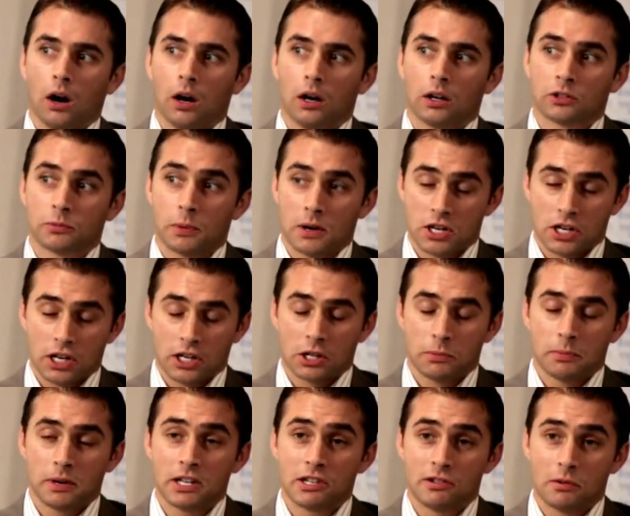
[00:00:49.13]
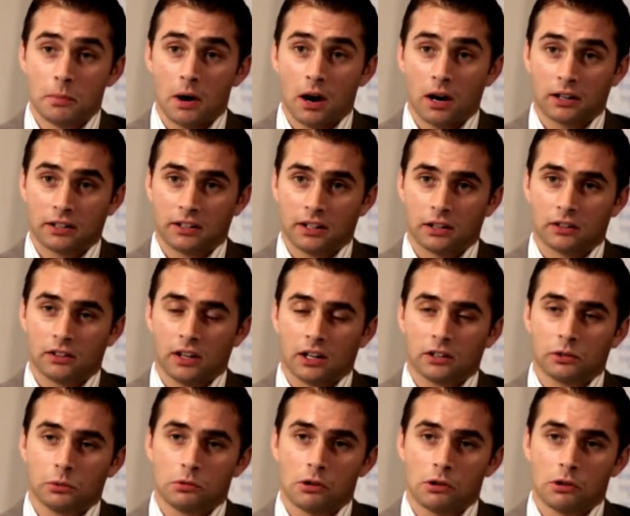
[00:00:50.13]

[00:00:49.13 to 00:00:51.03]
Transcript: especially in the media and marketing sector,